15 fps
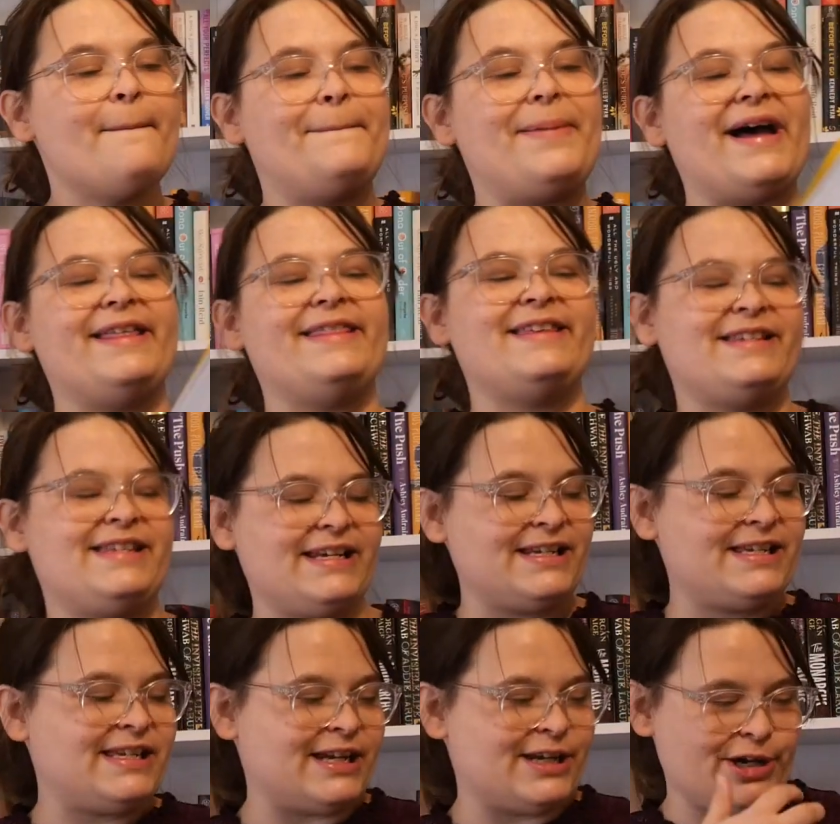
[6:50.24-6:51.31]
But this
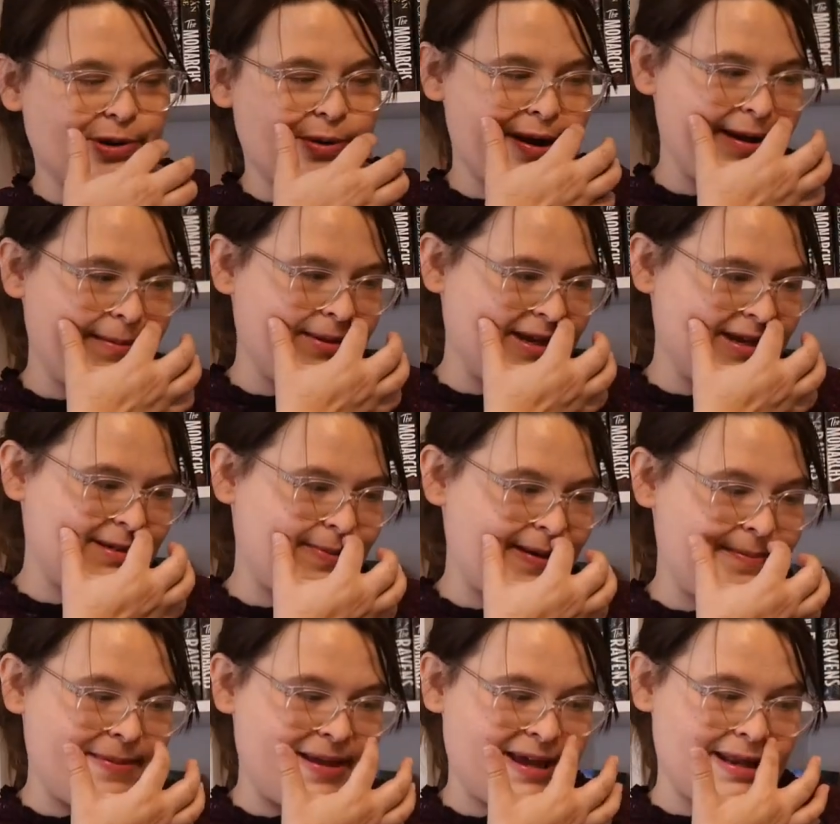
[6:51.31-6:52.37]
is Such a Quiet Place
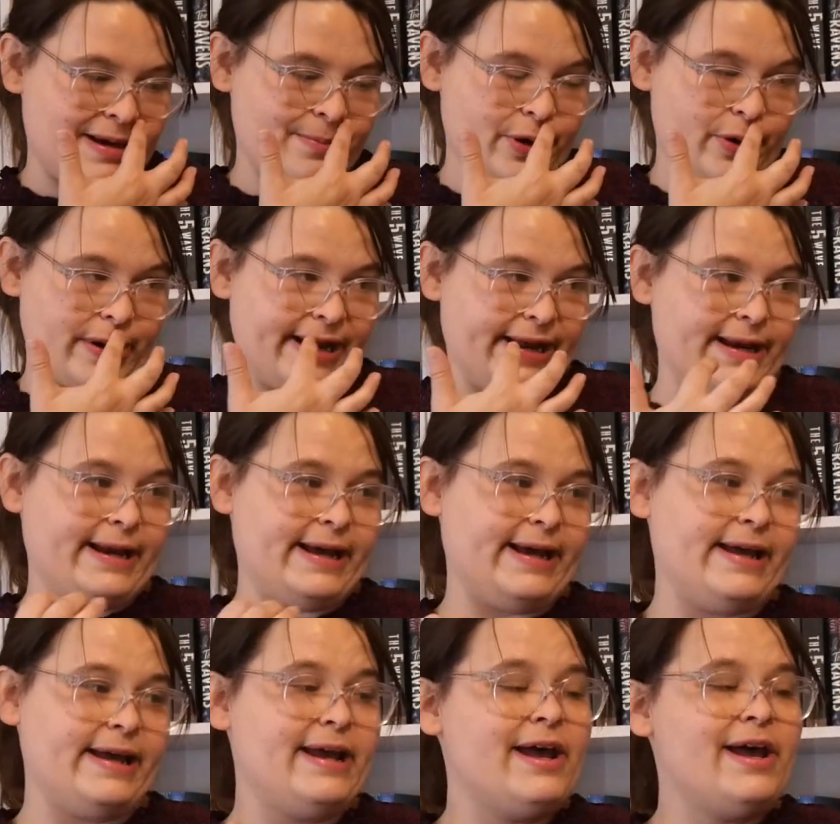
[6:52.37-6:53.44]
by Megan
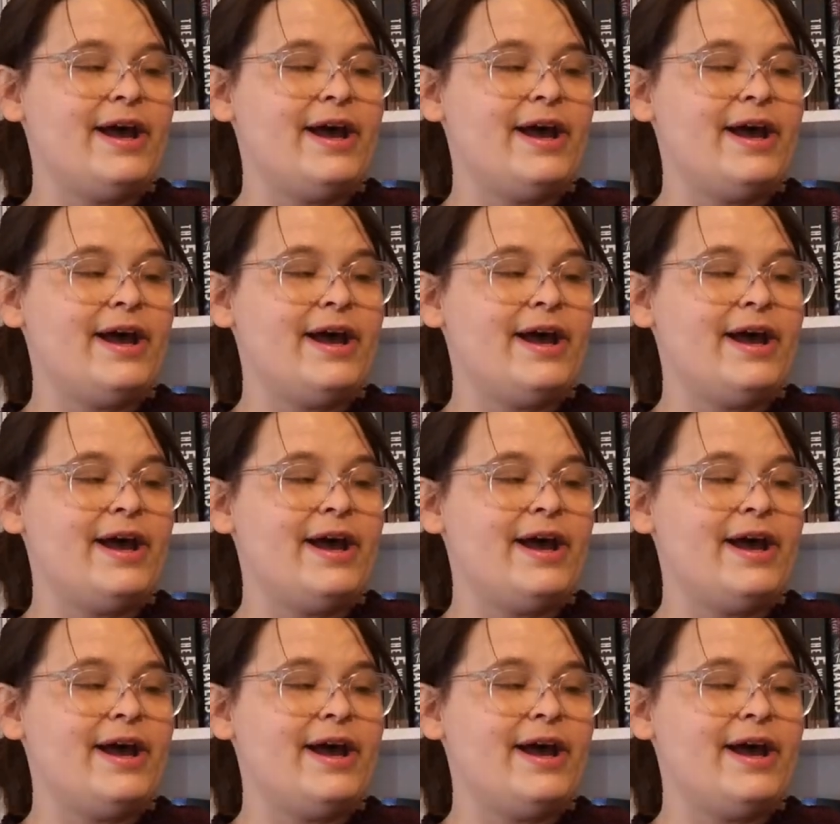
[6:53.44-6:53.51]
Miranda.